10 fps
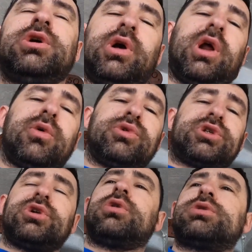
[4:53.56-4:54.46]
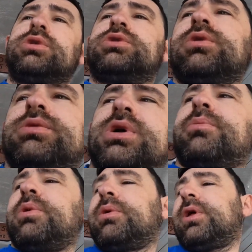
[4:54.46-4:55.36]
and I was shocked, so I was
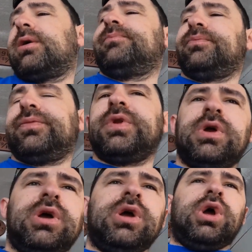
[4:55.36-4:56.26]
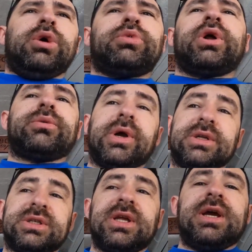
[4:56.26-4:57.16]
happy with that. But anyway,
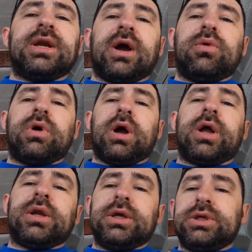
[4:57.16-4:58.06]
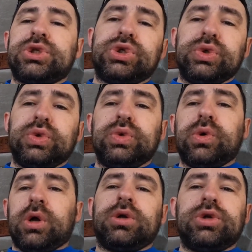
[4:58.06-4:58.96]
today now I need
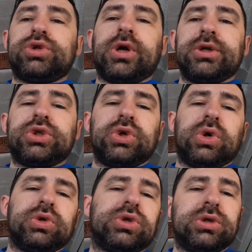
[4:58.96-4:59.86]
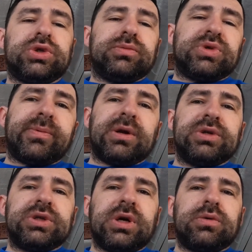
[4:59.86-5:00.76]
to try and sort some
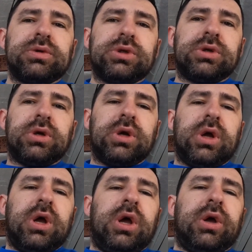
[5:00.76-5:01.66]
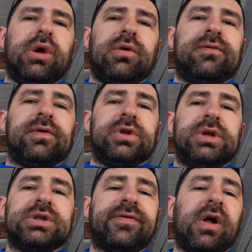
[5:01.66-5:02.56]
spanners out uh, for
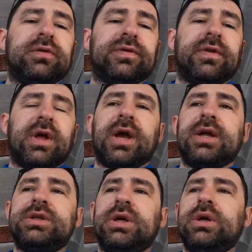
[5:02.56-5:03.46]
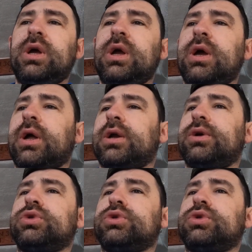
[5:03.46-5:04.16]
these valves for the head. and I